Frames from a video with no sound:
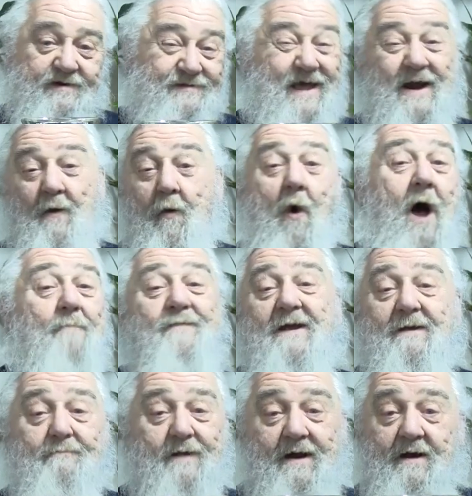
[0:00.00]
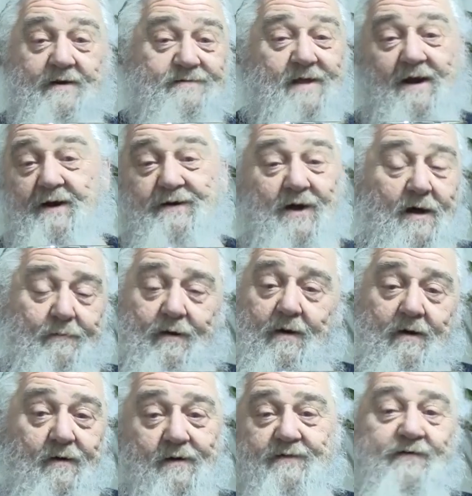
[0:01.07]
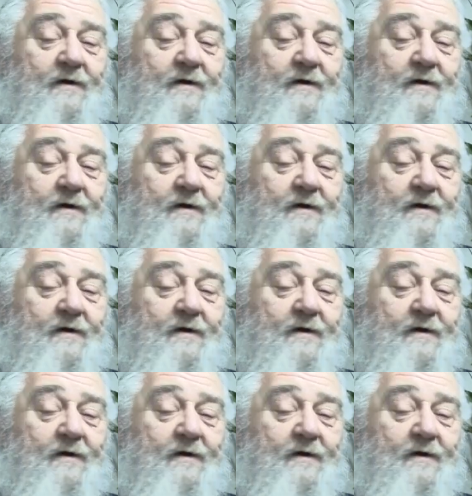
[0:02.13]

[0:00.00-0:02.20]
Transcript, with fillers: it's not a whopping beer, it's not a double or a